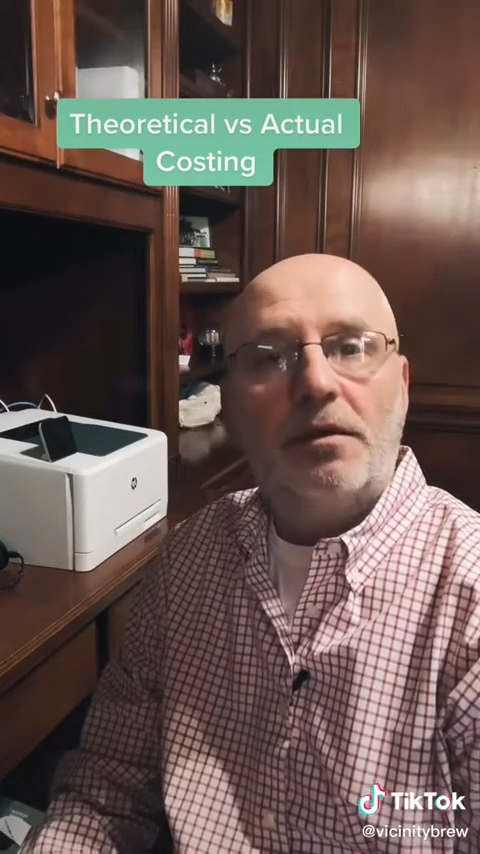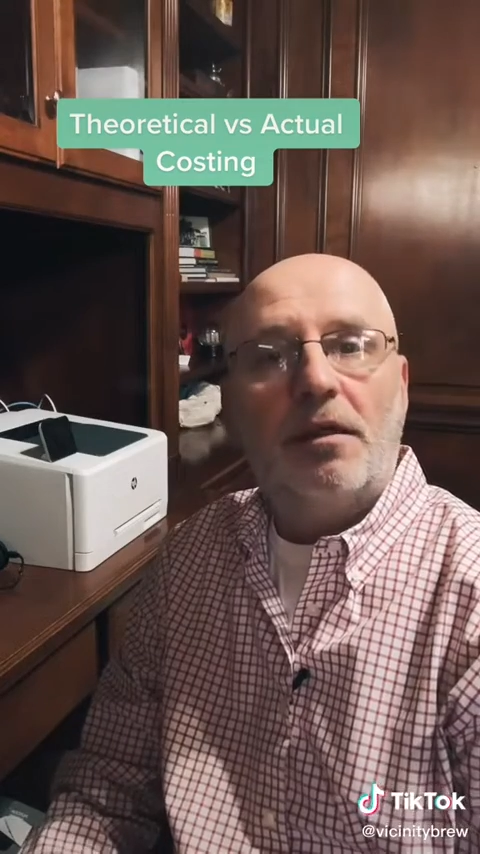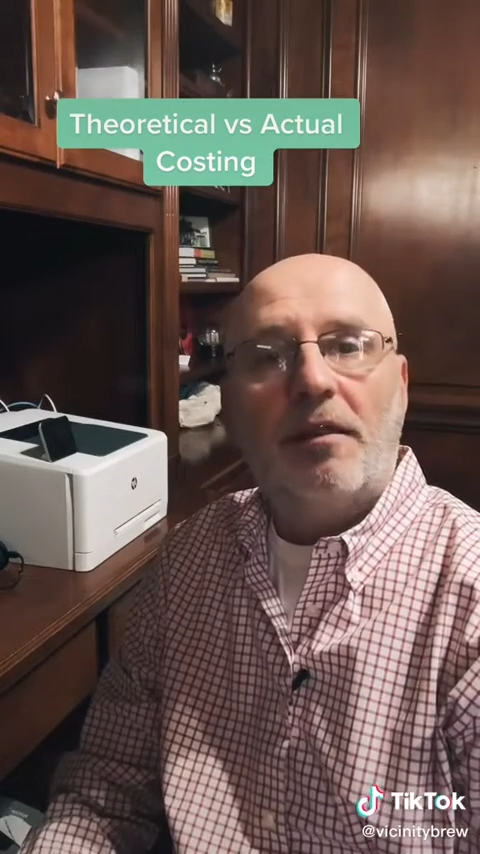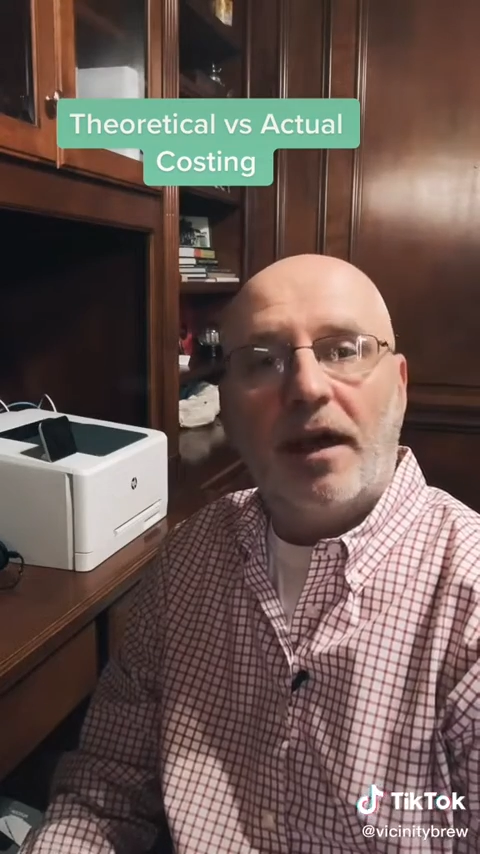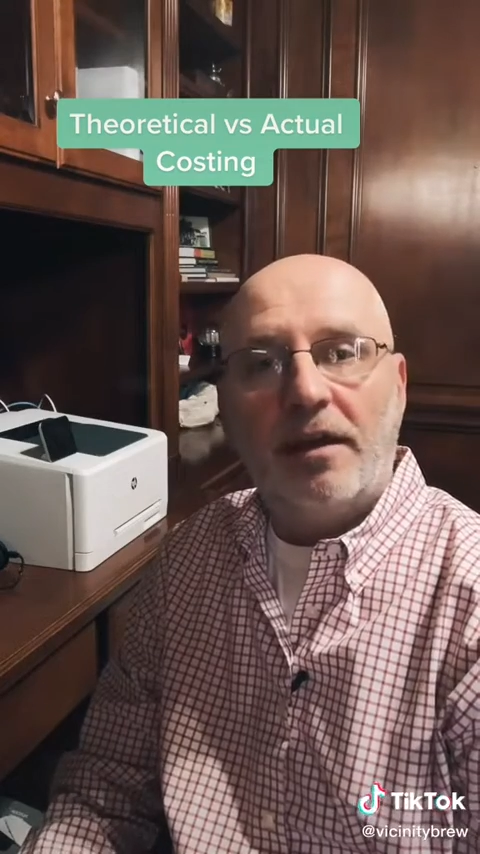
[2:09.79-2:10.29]

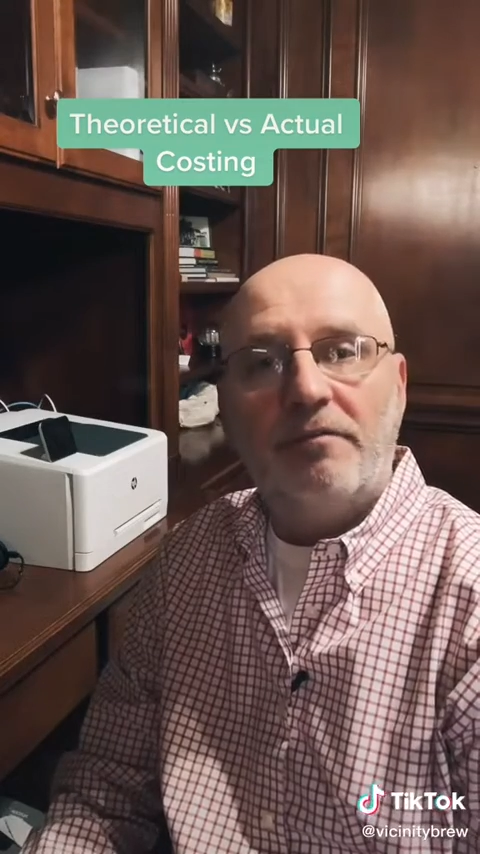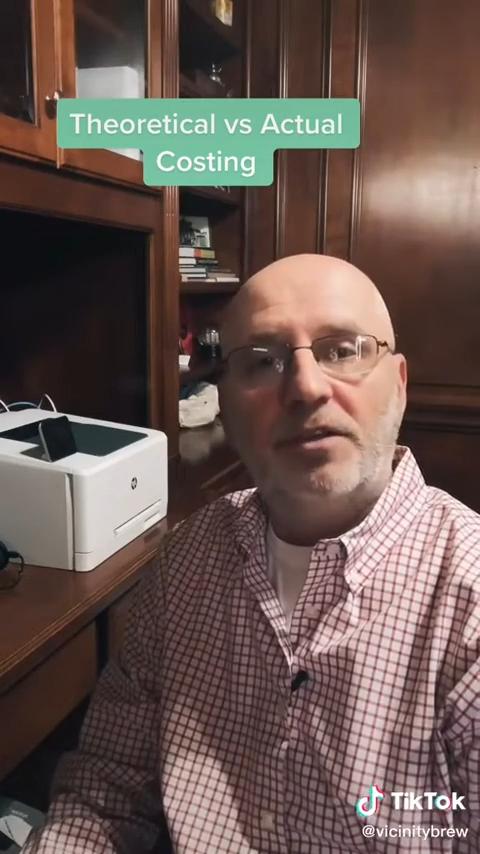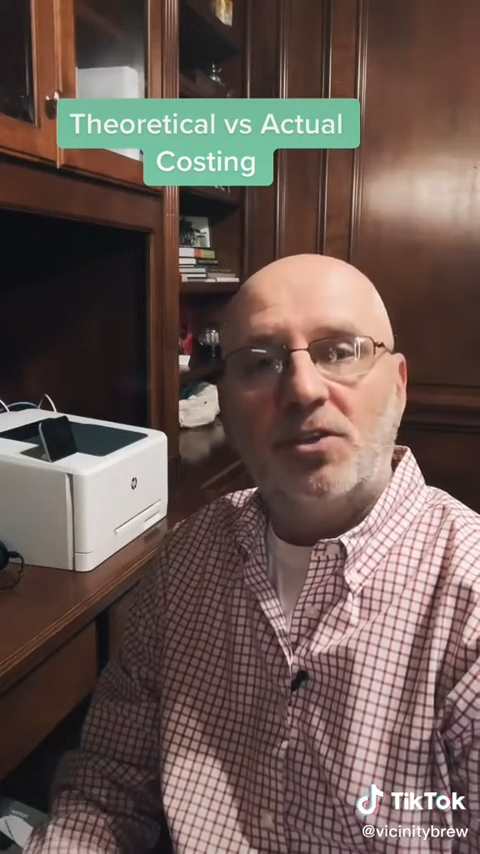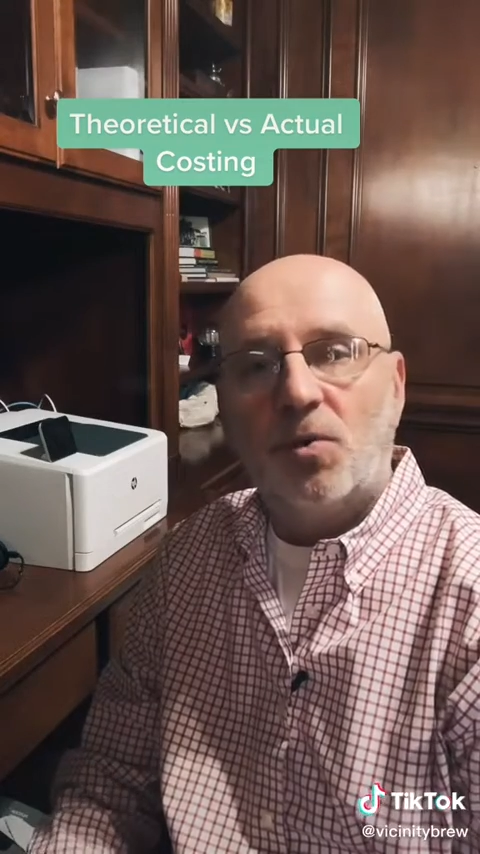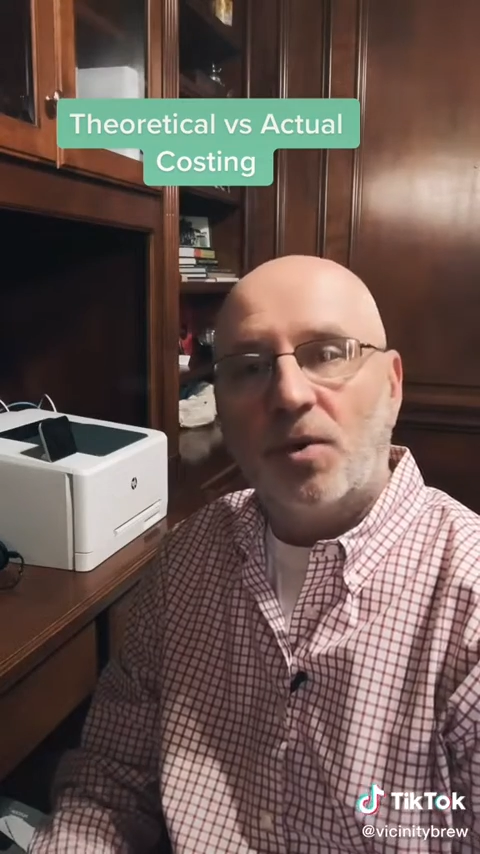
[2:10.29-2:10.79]
that
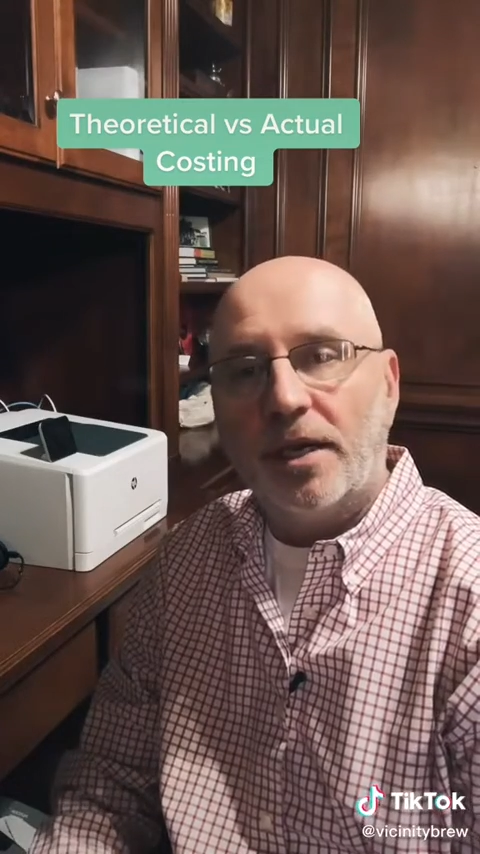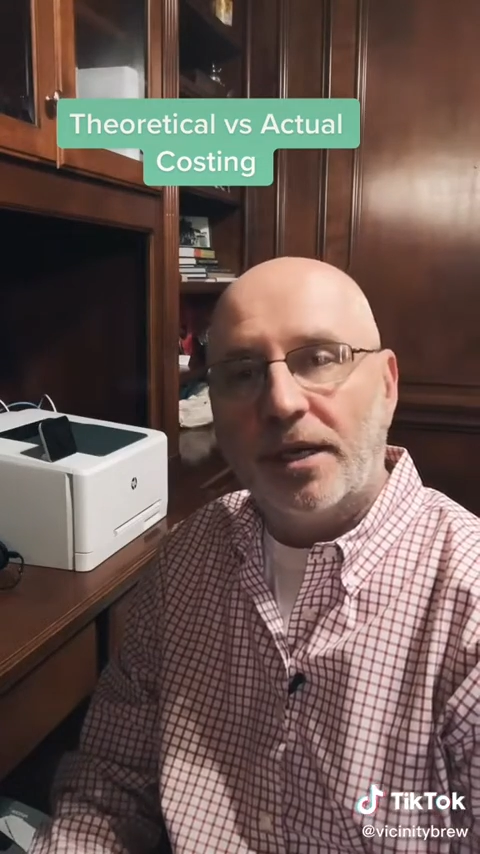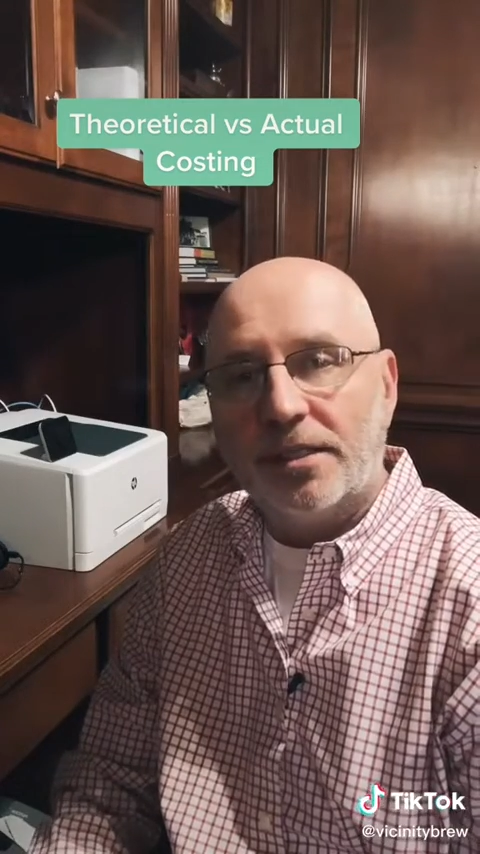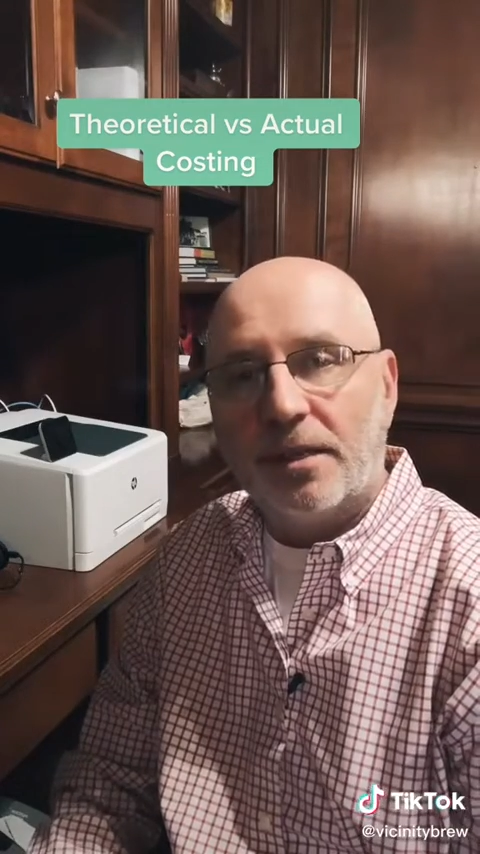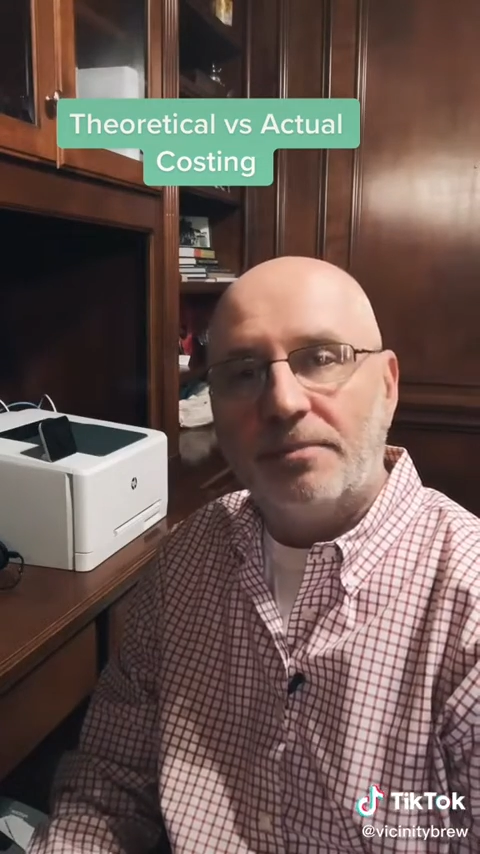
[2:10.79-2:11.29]
inventory
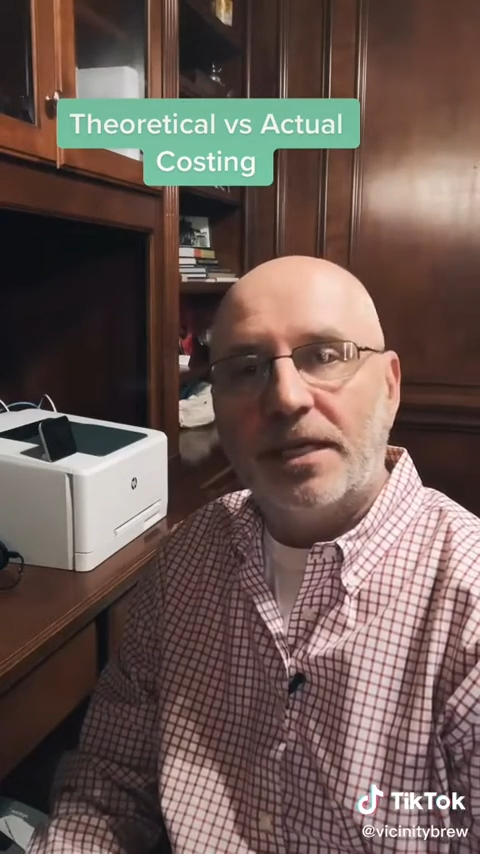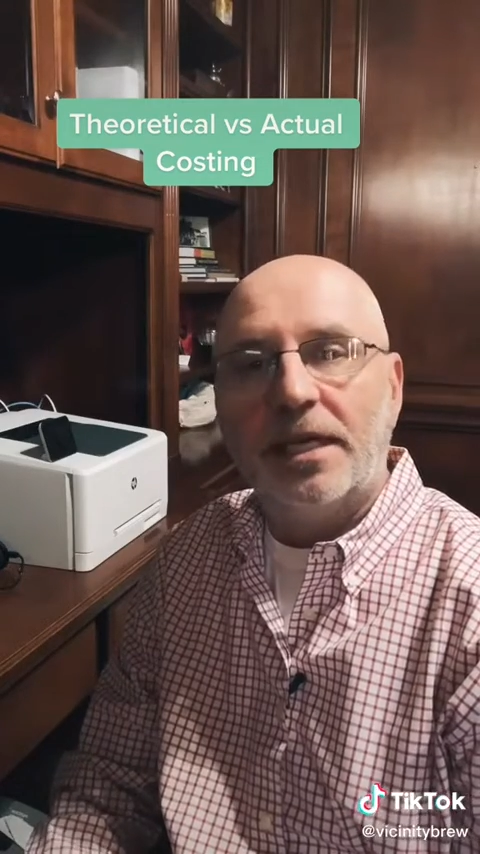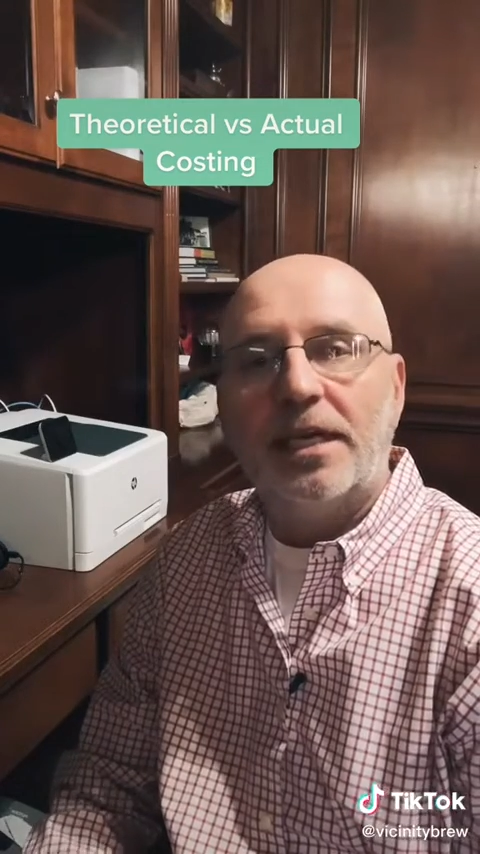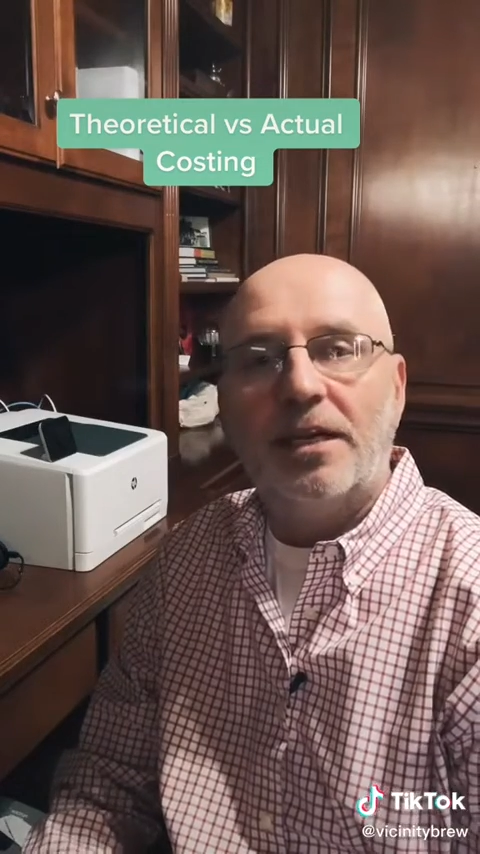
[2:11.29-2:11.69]
gets updated